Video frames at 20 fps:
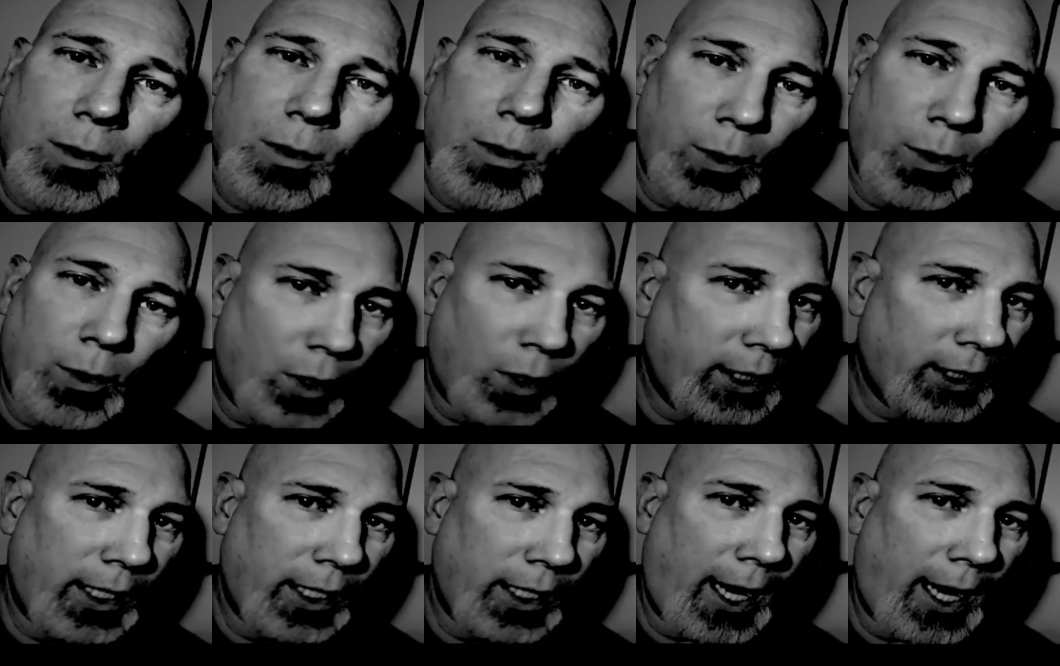We
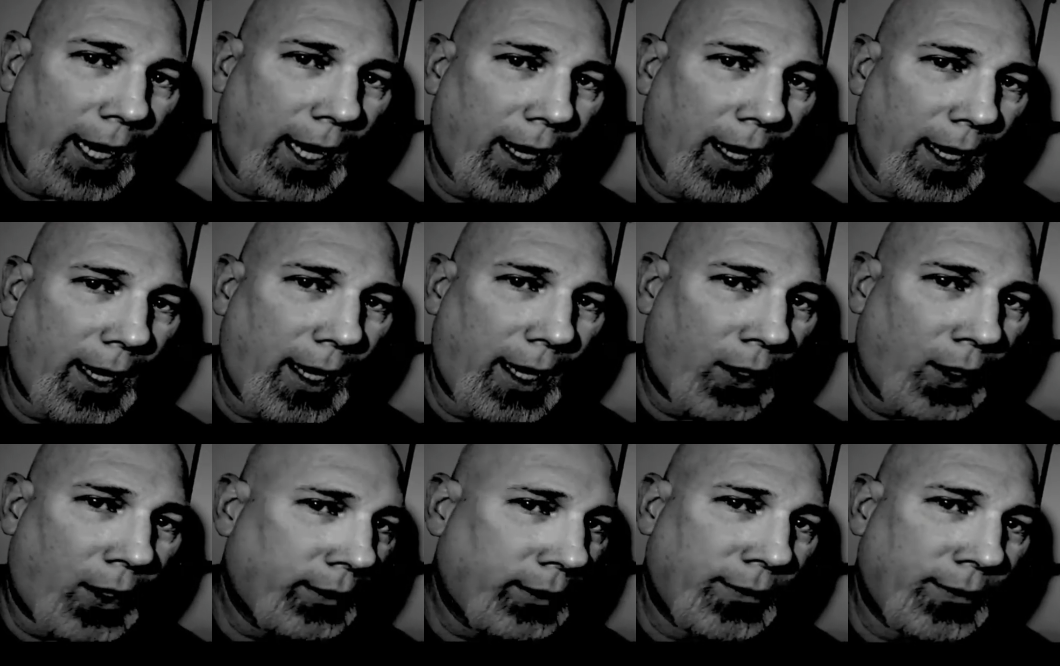wanted
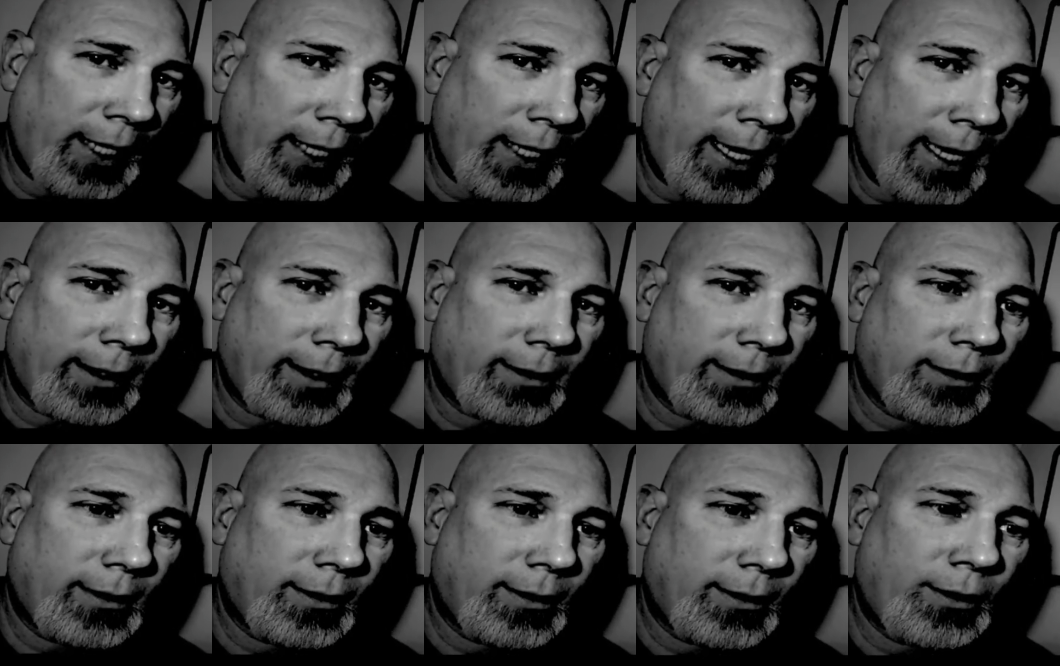all of
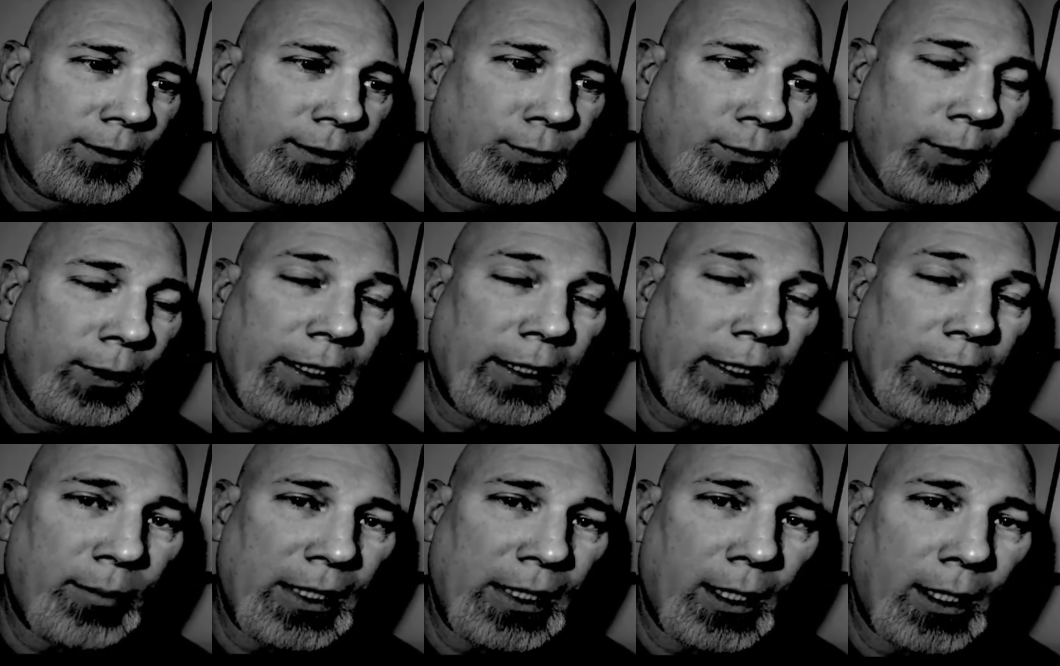that to
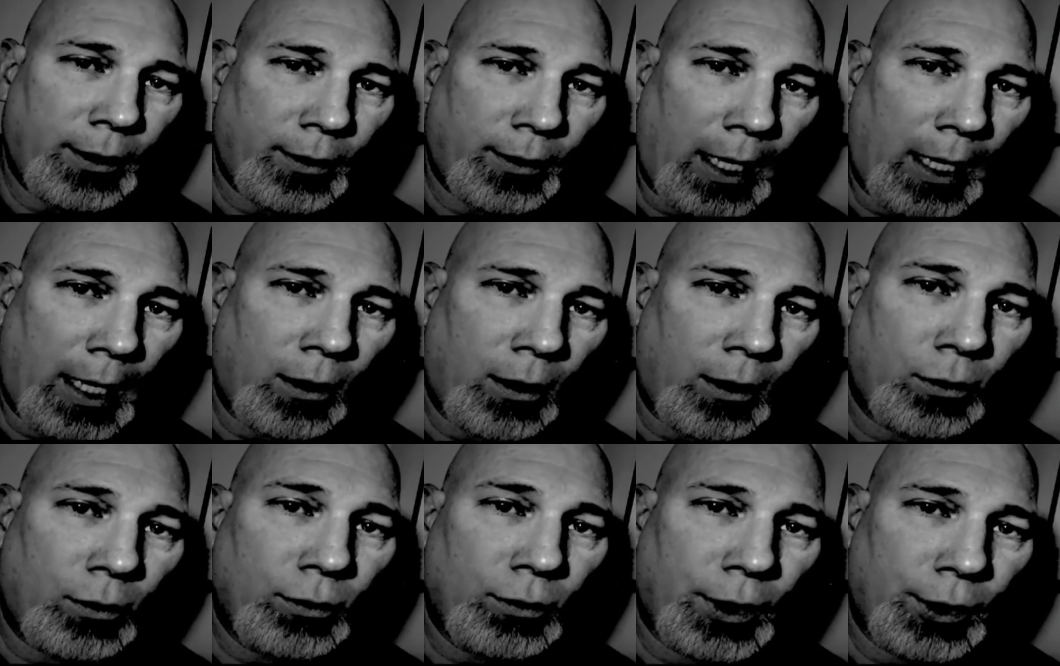really be under our
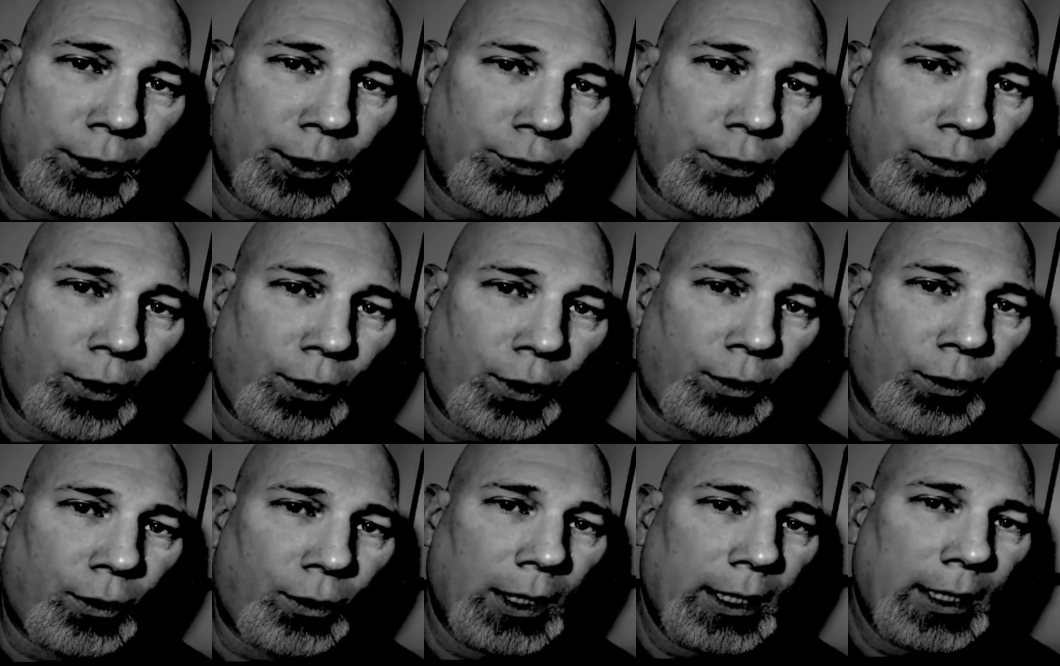own
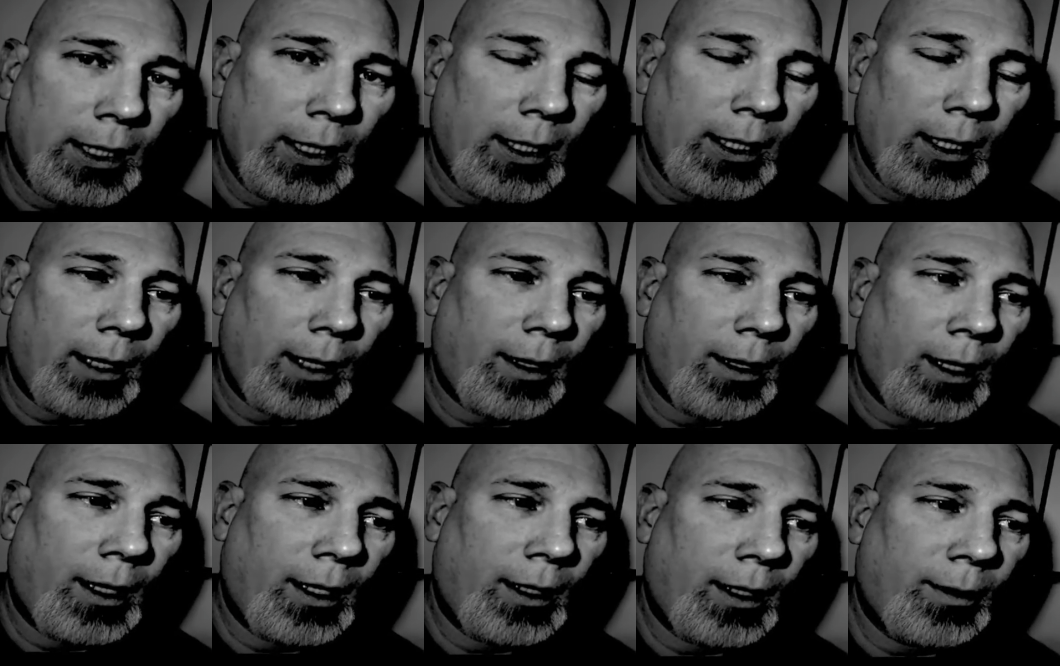control,
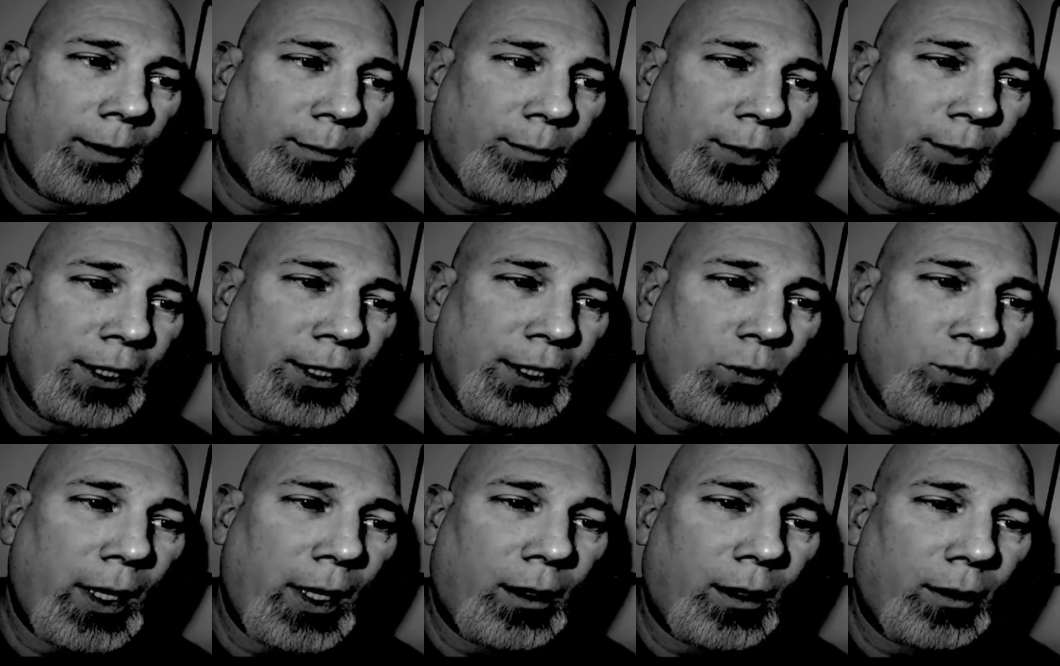but as
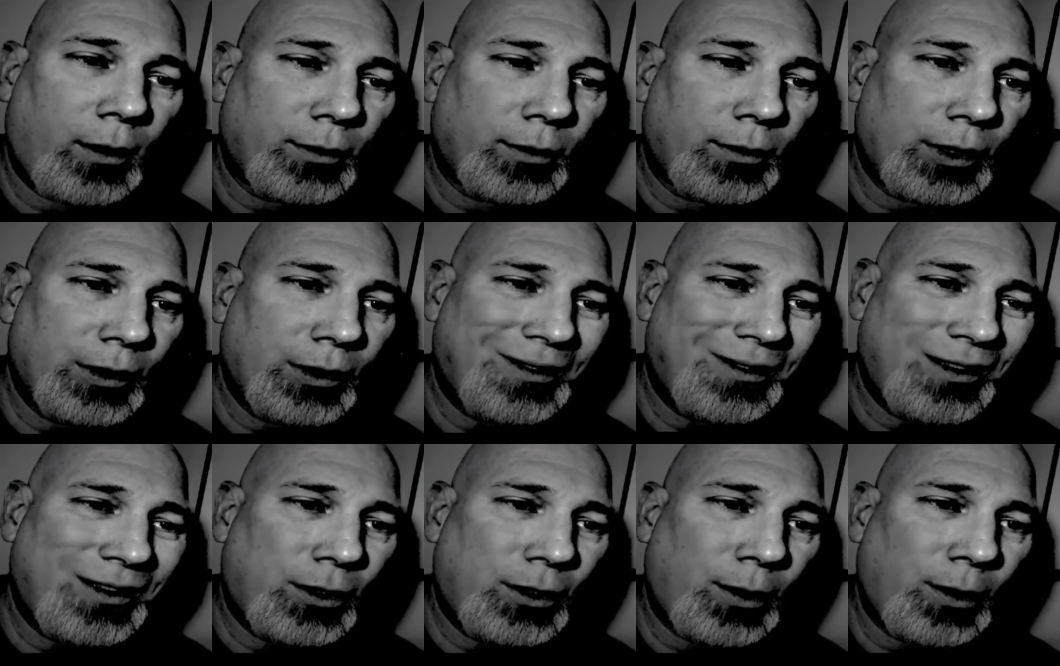well to
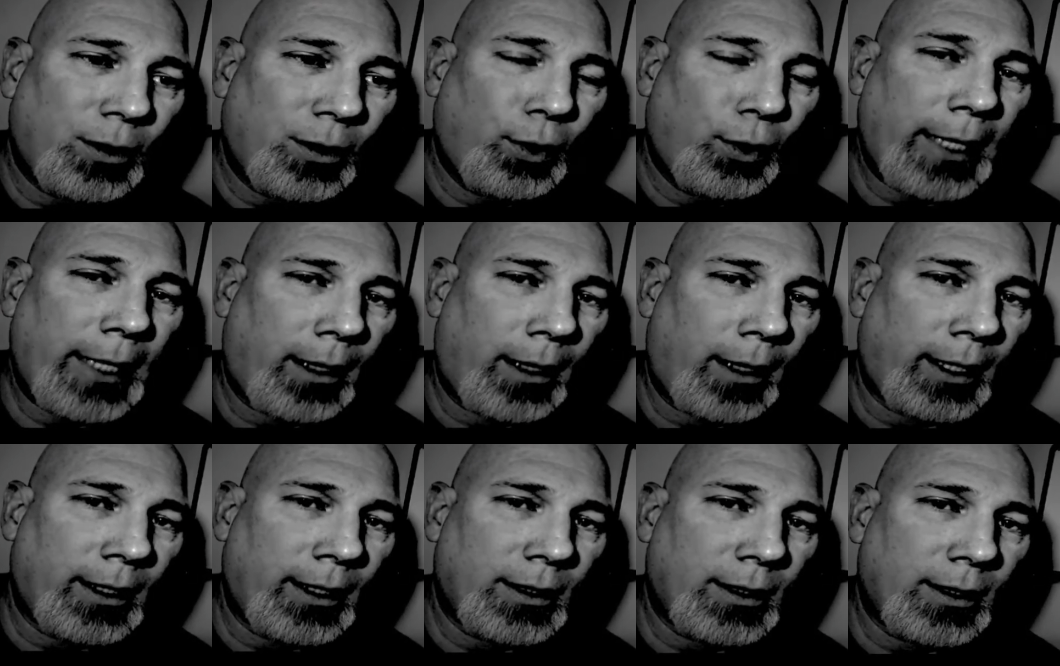put
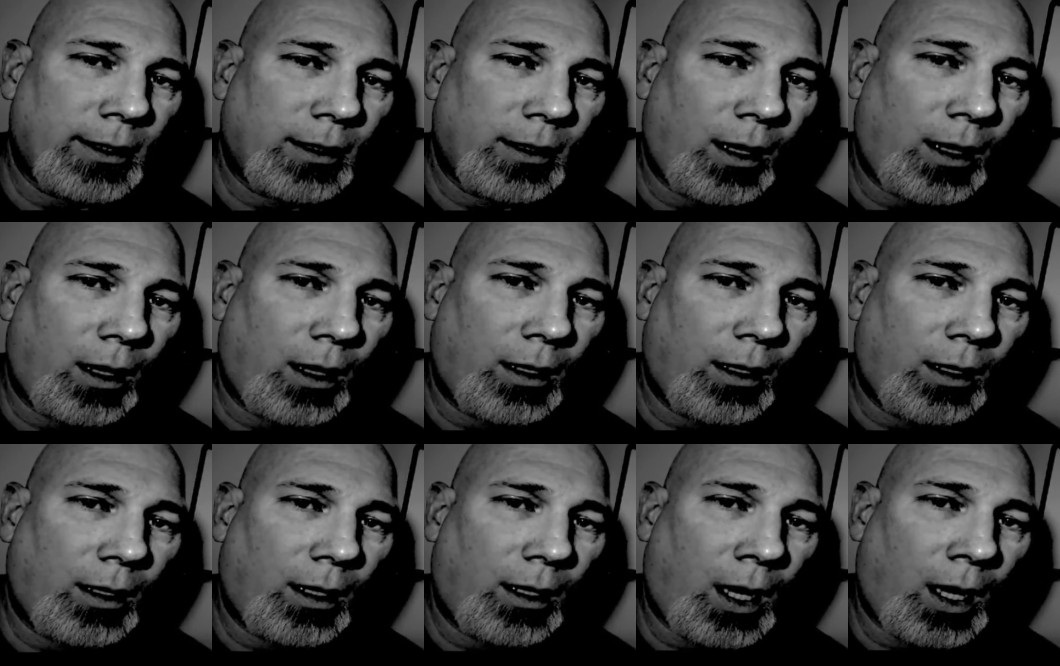out as
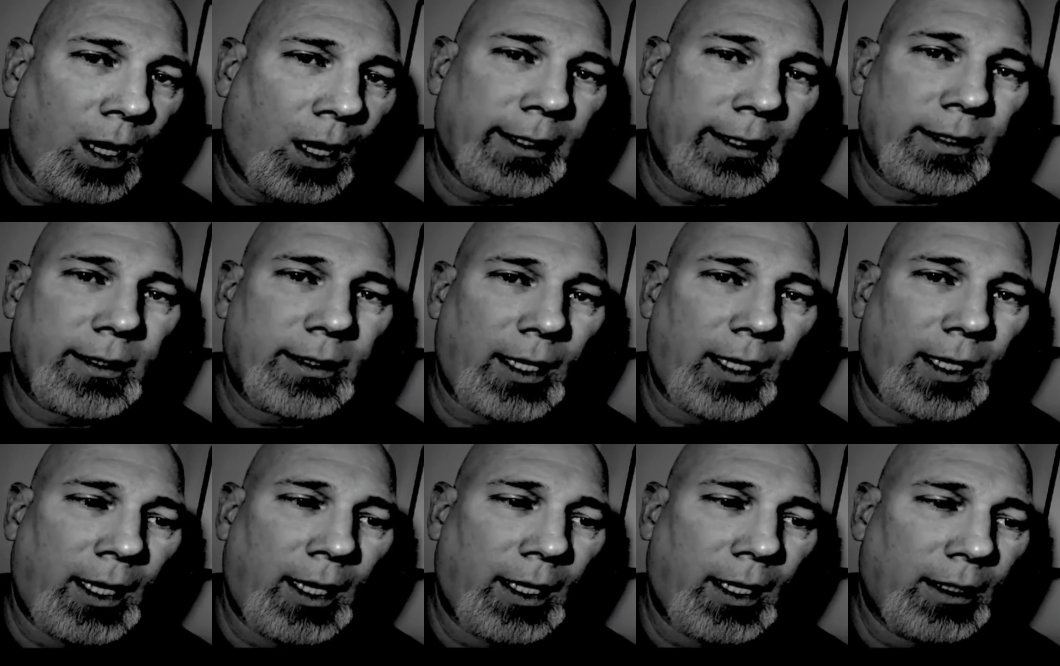honest
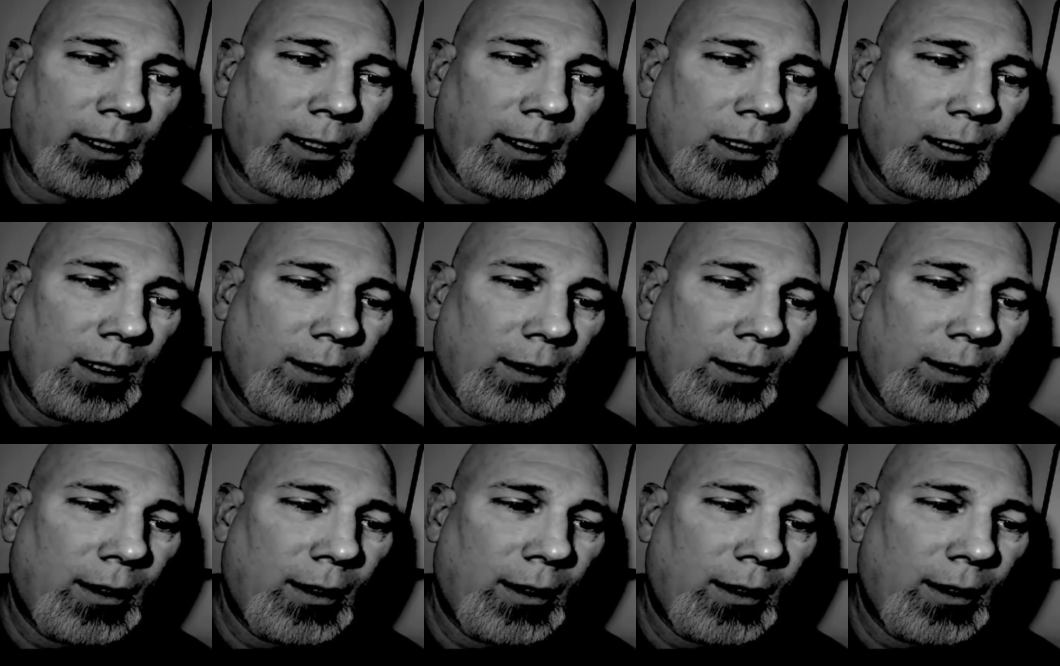and